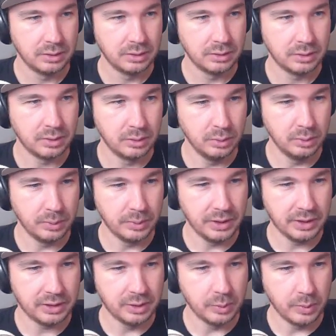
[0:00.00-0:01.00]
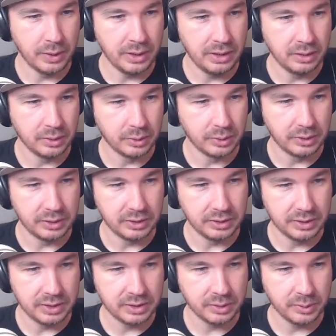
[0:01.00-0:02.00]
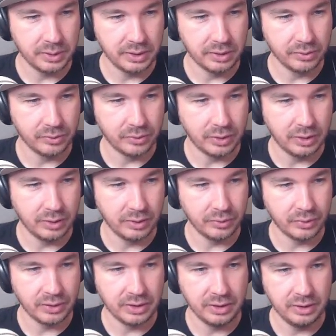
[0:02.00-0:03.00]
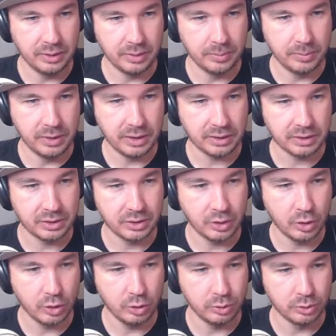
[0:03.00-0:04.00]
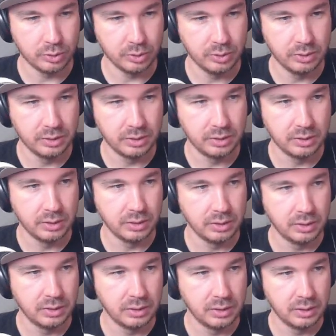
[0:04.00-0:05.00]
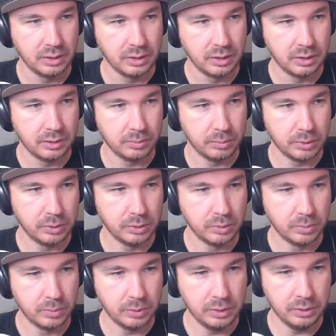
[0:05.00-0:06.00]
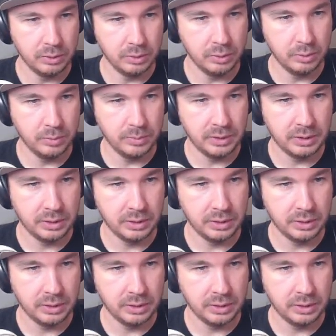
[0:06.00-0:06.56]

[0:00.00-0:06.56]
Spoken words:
Cool, we got the Wailord at least, so we can evolve him next turn. Boom, boom.